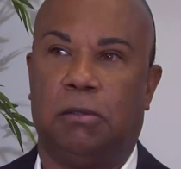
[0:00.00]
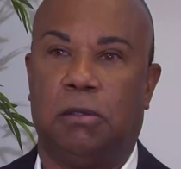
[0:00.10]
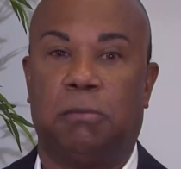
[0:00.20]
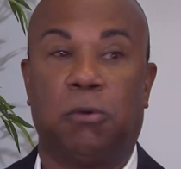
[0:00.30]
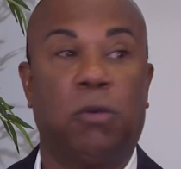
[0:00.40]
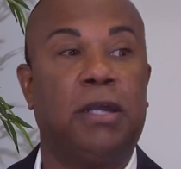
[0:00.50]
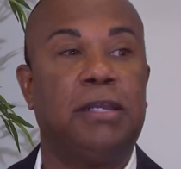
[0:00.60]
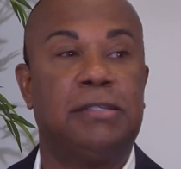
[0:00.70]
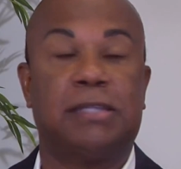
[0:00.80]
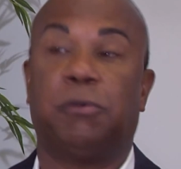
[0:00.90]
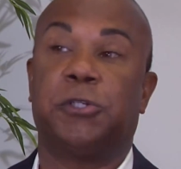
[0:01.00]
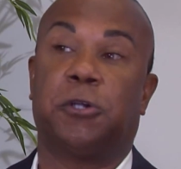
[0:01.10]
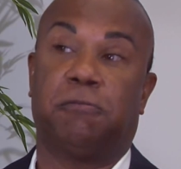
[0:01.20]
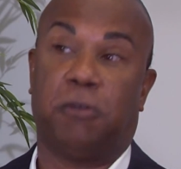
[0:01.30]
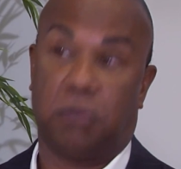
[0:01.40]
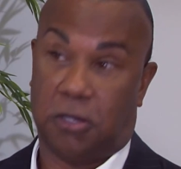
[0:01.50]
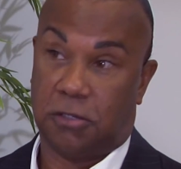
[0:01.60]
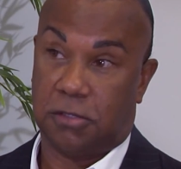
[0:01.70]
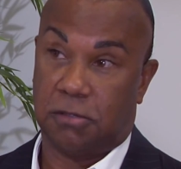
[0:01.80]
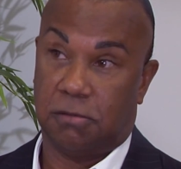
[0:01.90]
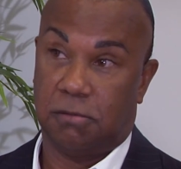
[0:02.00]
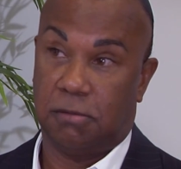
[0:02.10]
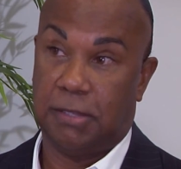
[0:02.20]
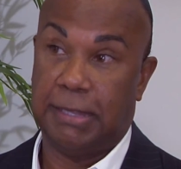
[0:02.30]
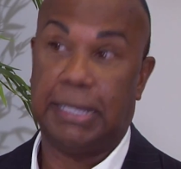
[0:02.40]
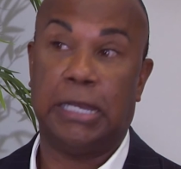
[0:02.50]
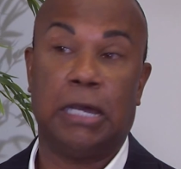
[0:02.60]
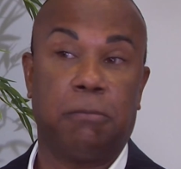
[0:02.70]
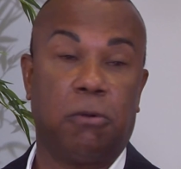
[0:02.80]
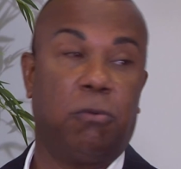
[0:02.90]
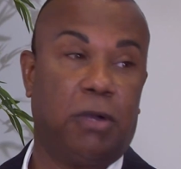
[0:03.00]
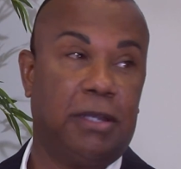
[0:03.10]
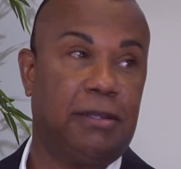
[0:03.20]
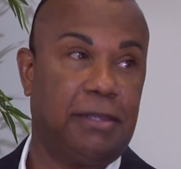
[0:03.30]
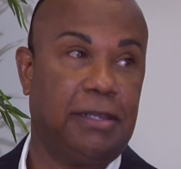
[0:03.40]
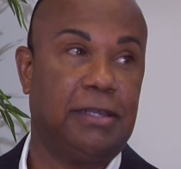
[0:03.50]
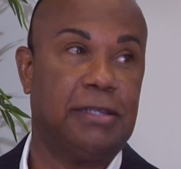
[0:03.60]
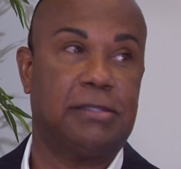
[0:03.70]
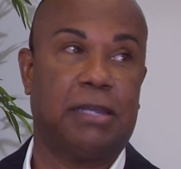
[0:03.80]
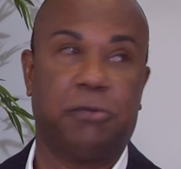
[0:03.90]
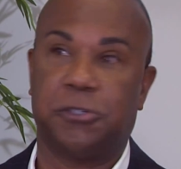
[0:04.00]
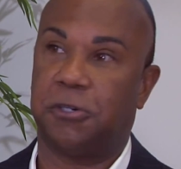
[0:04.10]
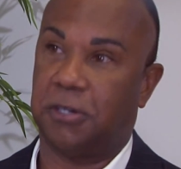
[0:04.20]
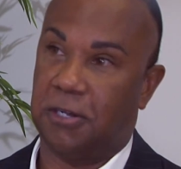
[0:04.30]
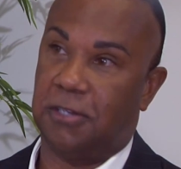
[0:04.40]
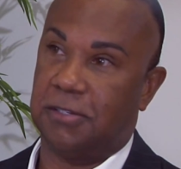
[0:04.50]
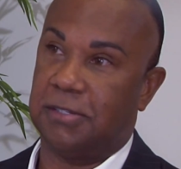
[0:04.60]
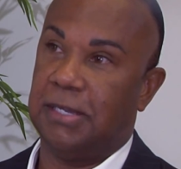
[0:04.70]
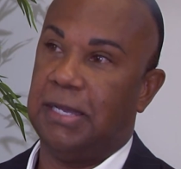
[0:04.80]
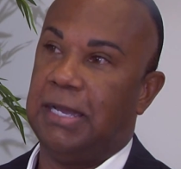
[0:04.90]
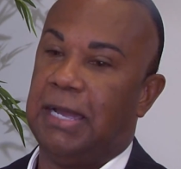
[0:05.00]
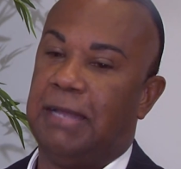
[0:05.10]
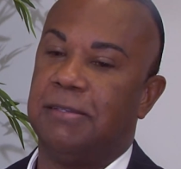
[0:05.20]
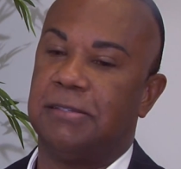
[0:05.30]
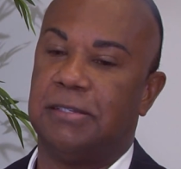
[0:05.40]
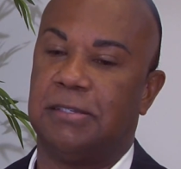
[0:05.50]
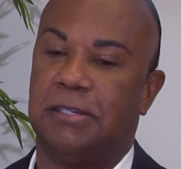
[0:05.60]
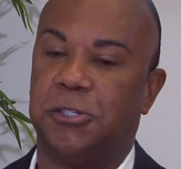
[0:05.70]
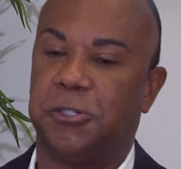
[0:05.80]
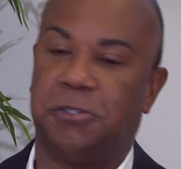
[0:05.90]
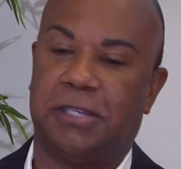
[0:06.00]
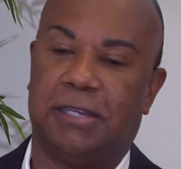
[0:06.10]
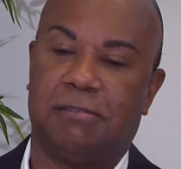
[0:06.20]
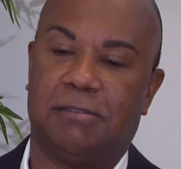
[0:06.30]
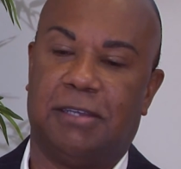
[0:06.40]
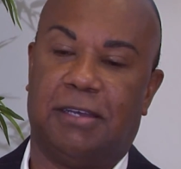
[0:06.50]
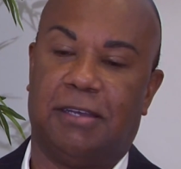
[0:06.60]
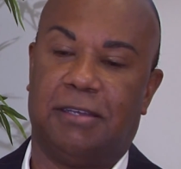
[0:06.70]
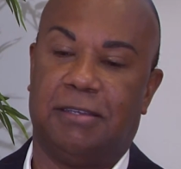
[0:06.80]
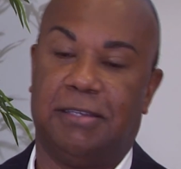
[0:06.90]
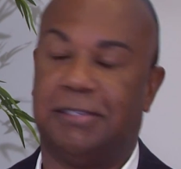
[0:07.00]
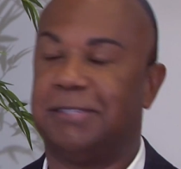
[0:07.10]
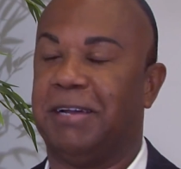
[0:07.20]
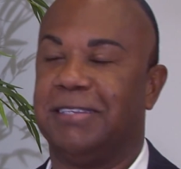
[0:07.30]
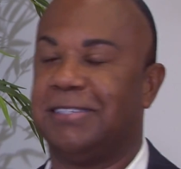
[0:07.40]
Number 1 is they return phone calls. The number 1 thing is they return calls. And this is an issue that it's not